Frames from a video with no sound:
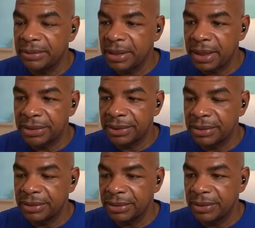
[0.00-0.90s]
actually.
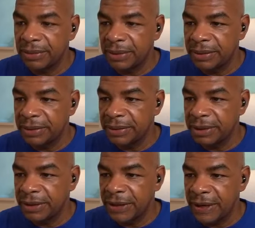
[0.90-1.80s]
So let's just
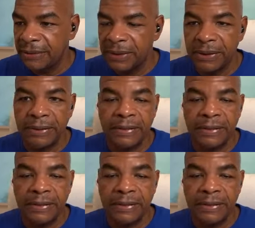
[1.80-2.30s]
see how well